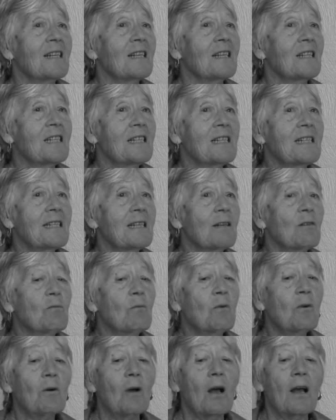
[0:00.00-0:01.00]
she said,
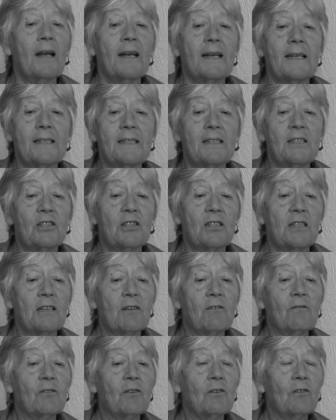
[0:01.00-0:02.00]
well... She said,
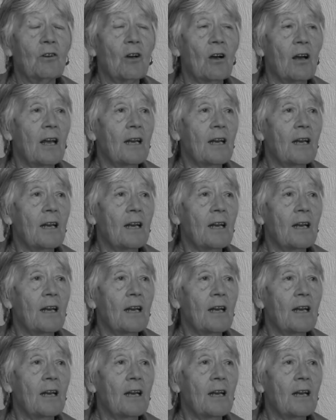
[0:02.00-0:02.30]
have you got